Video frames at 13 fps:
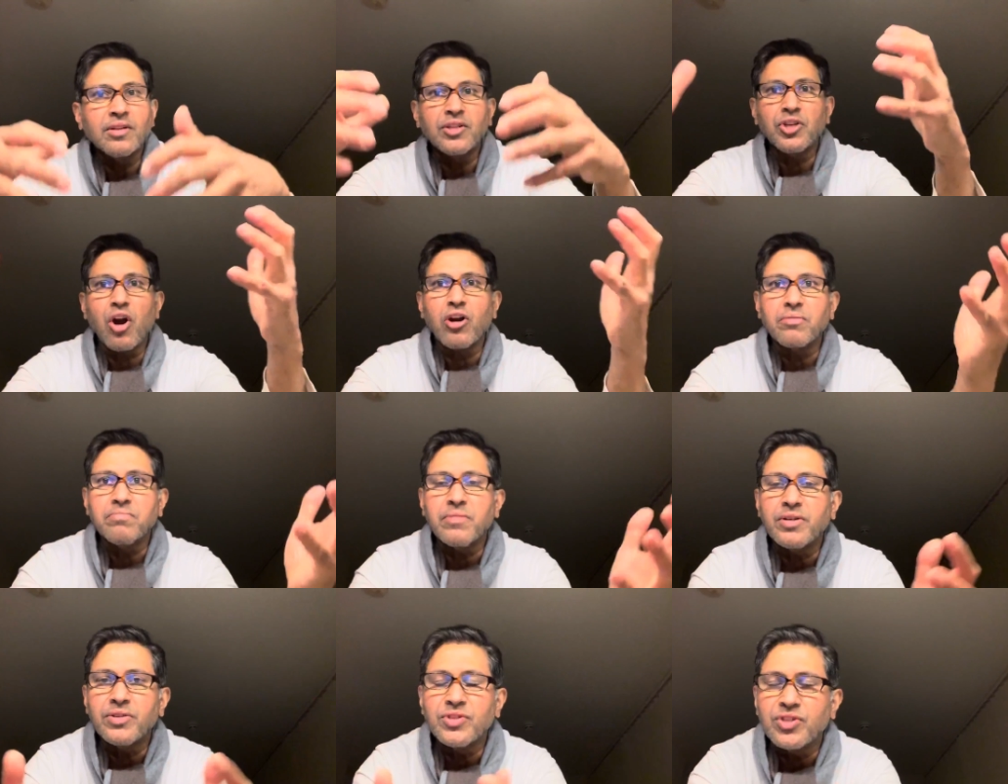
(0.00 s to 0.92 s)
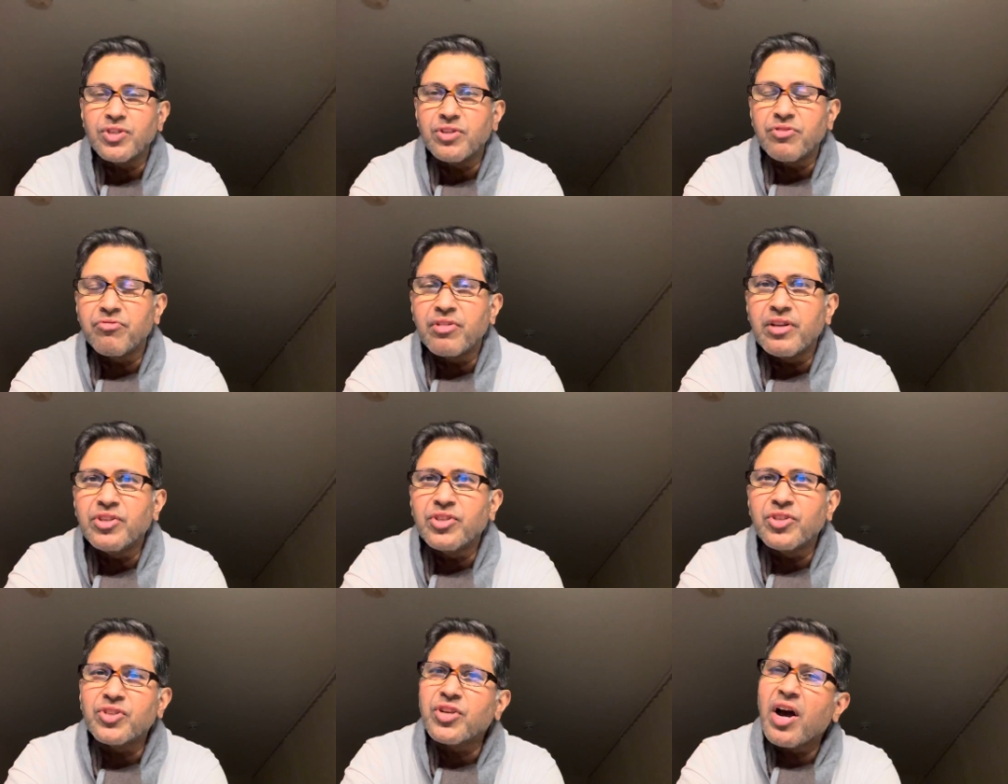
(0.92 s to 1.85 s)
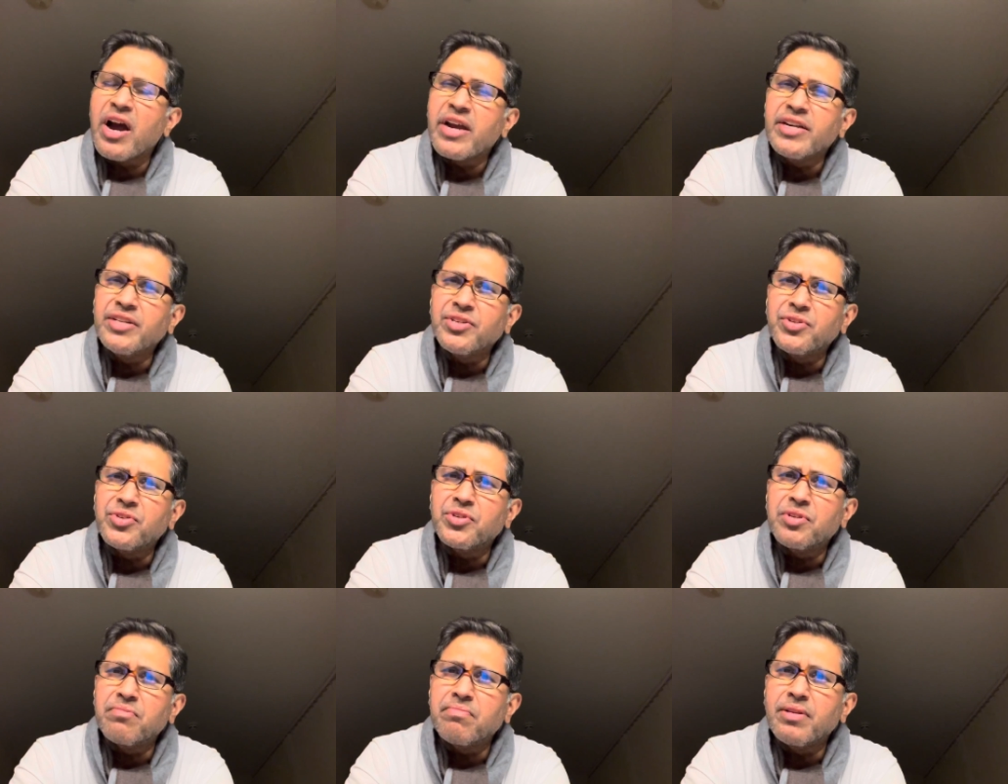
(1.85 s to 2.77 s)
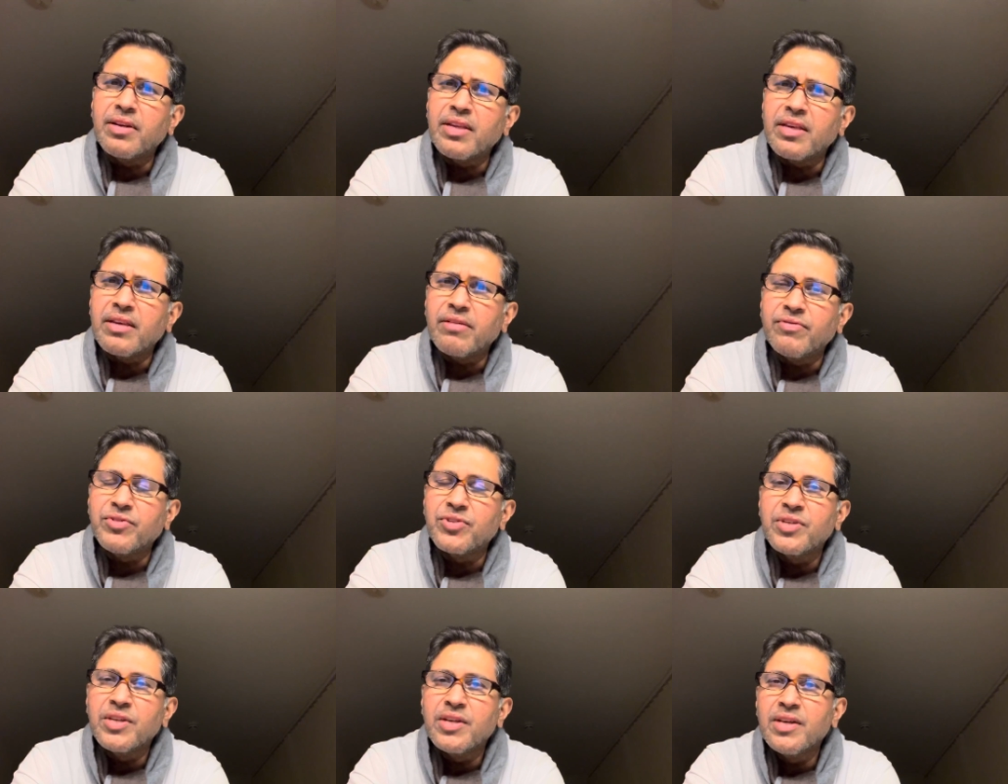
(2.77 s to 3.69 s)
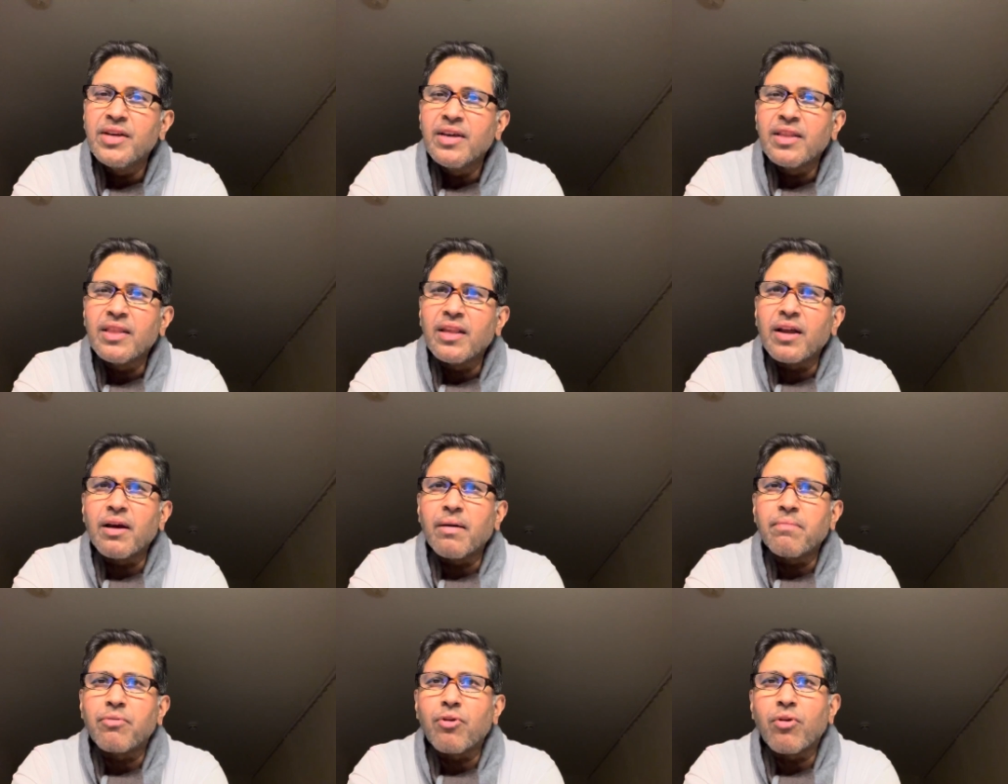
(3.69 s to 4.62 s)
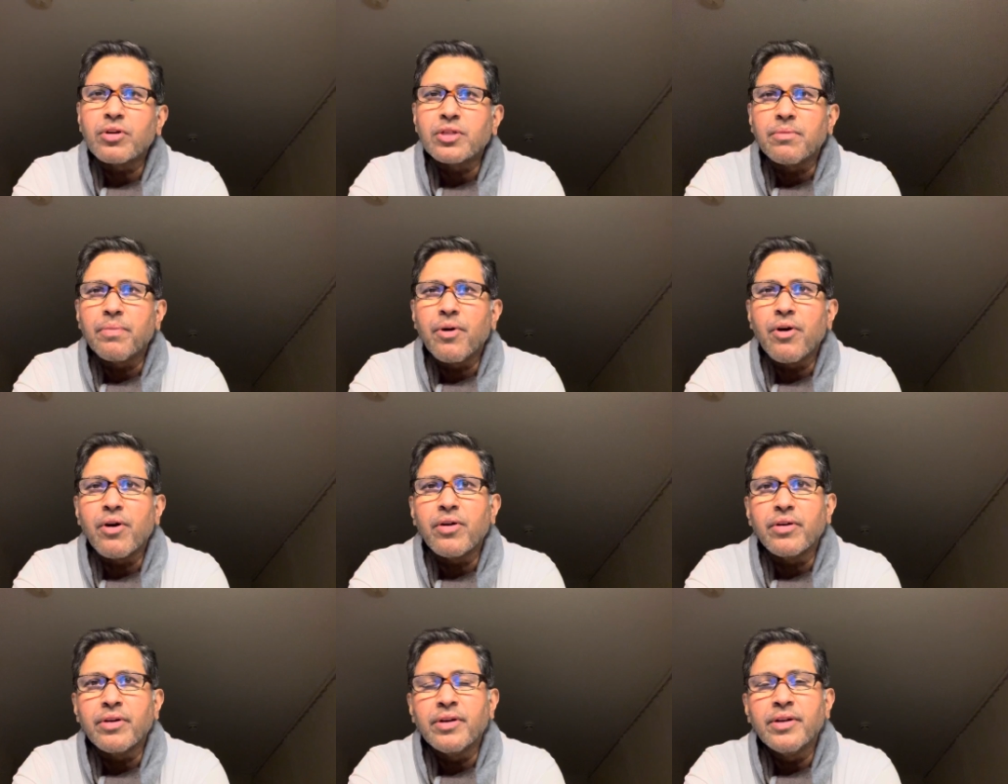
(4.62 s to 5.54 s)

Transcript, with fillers: dogmas and religious ideas and beliefs that are brought upon